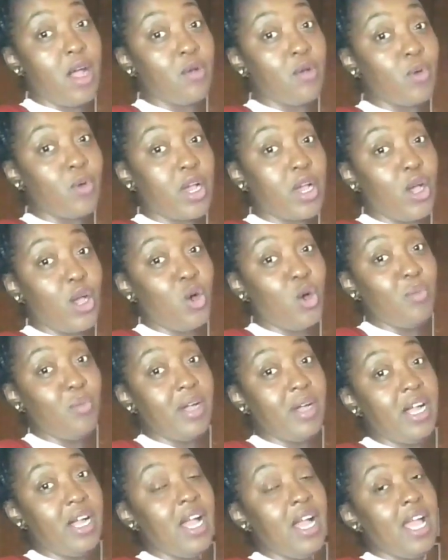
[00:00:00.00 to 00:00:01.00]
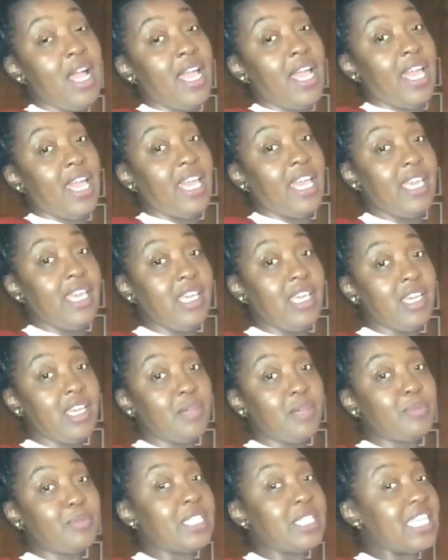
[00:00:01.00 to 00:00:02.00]
Ricoma
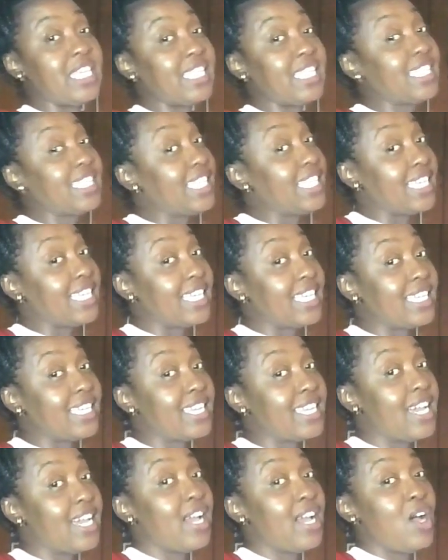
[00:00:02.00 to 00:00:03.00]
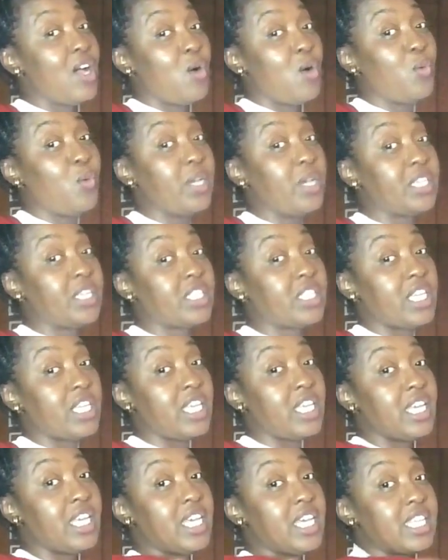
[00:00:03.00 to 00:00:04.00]
EM-1010, which
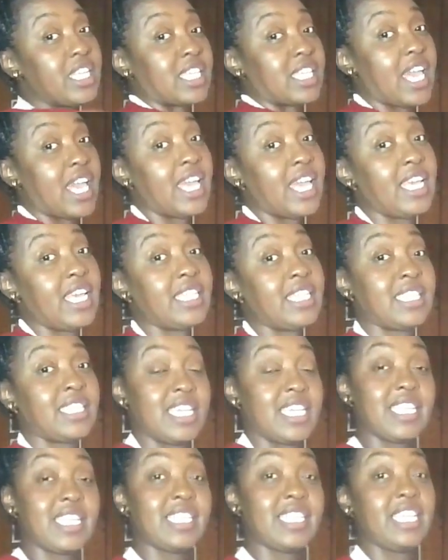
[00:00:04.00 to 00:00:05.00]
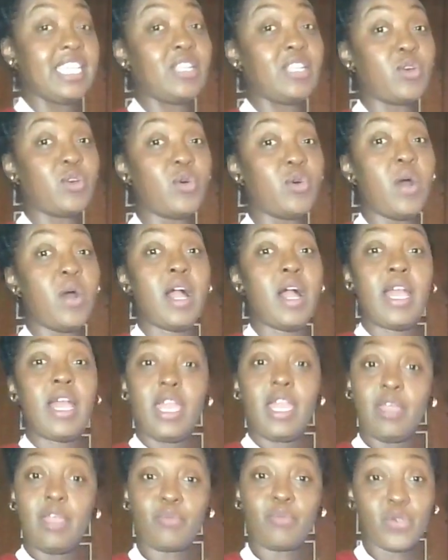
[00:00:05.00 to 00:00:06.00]
is a 10-needle
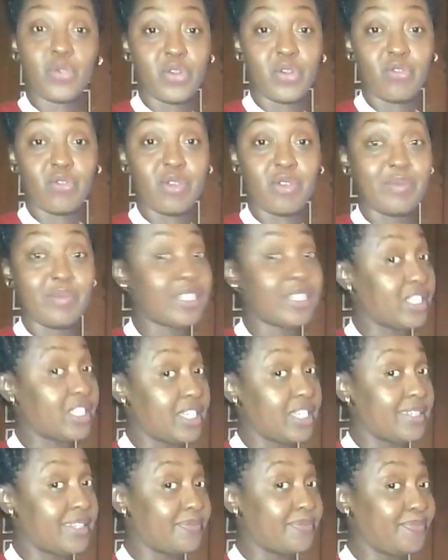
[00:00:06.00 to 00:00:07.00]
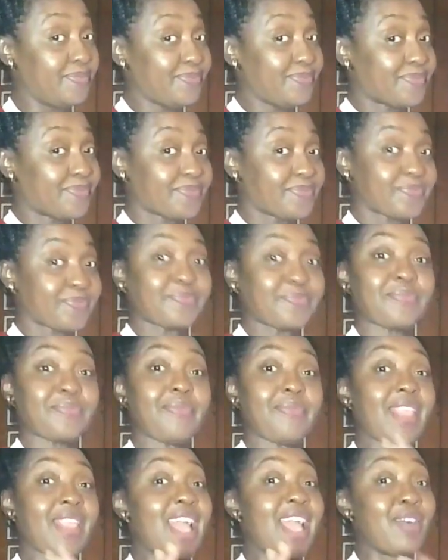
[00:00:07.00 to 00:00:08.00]
embroidery machine.
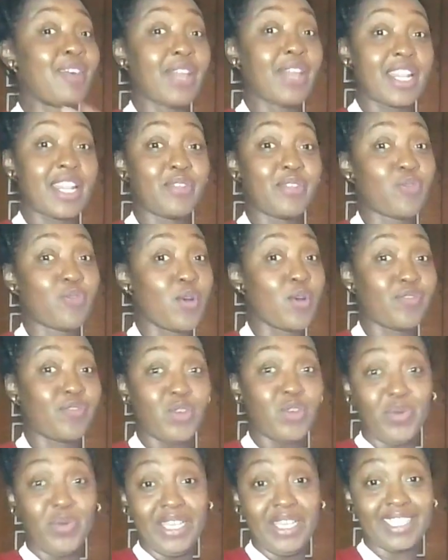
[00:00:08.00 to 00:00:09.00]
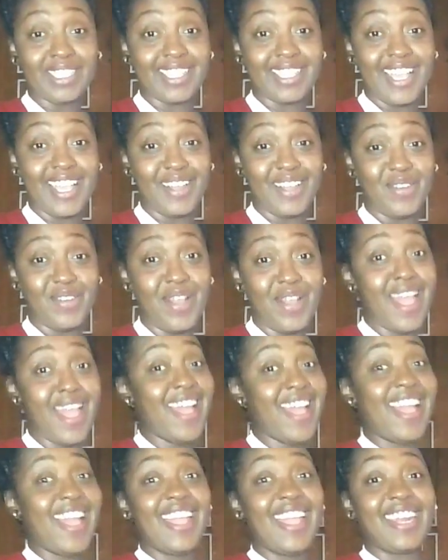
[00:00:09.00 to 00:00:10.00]
I've had it for a few weeks now,
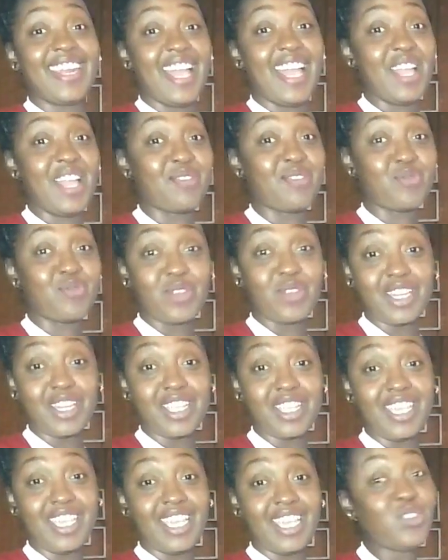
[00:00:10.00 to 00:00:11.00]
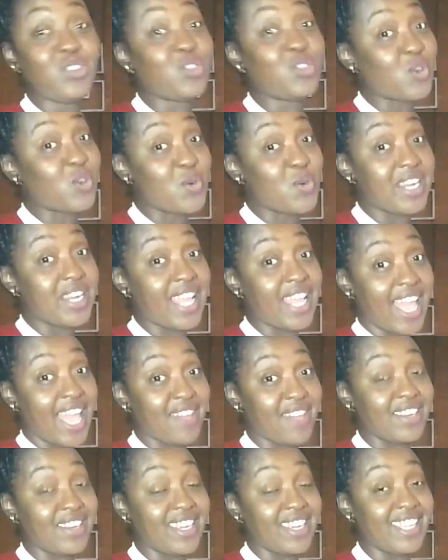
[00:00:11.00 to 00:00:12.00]
and I have really enjoyed
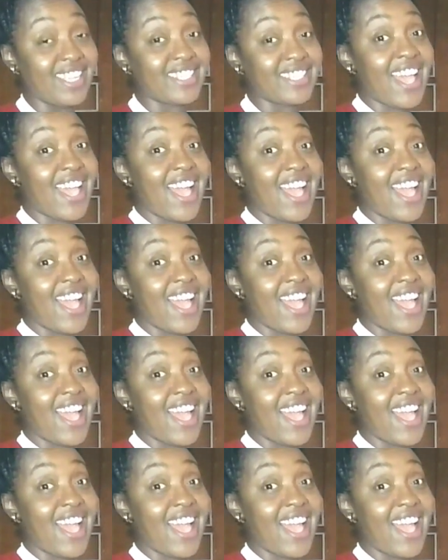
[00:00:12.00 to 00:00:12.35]
having it.